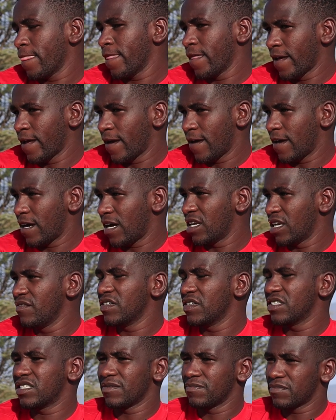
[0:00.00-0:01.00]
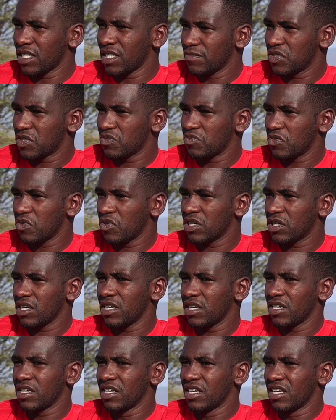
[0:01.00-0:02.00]
Yeah. And even sometimes,
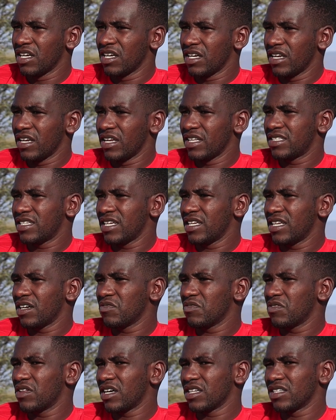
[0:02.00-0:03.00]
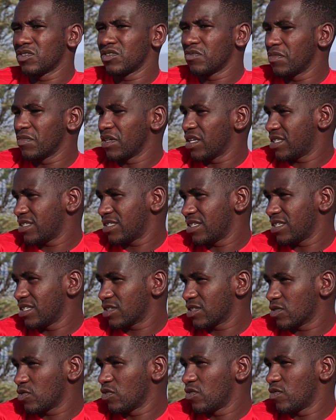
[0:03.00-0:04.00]
okay, let's say now there are no meals
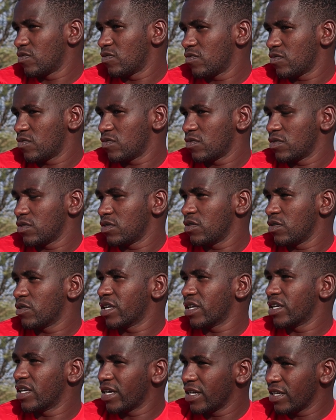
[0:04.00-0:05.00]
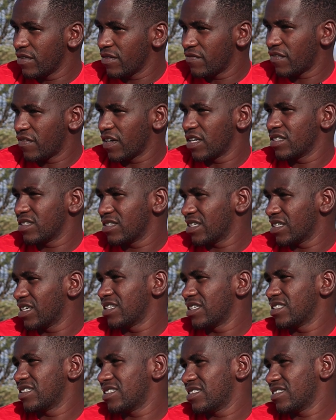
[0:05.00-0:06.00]
in school, you can hardly find
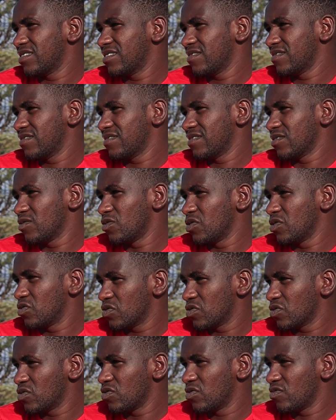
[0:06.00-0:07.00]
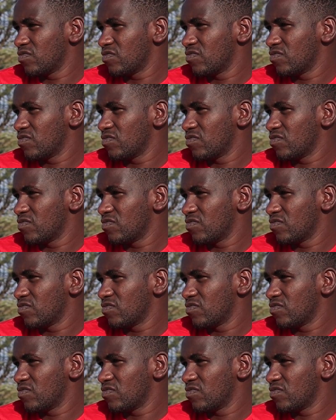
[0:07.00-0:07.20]
kids going to school.